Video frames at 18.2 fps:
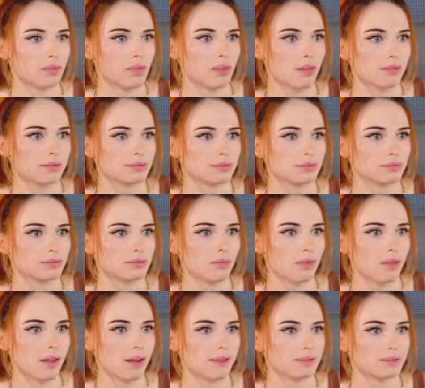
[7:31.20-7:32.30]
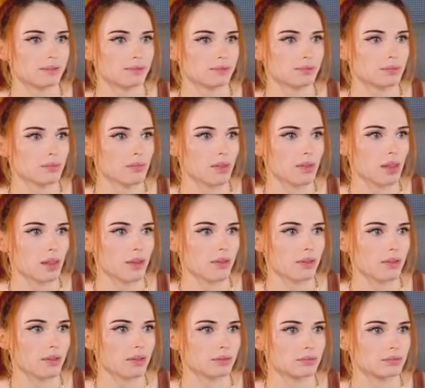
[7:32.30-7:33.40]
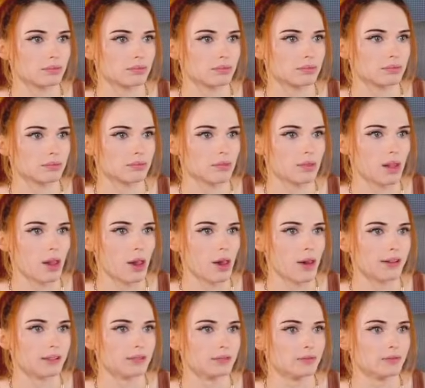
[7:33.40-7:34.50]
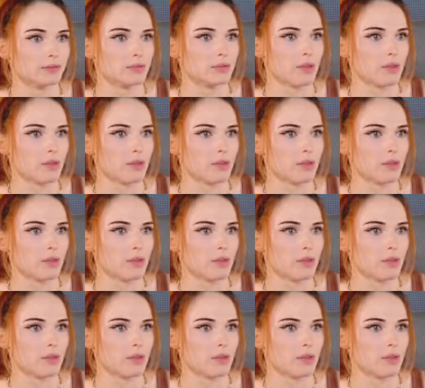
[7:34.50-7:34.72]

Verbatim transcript: Downed one. There's another one over there.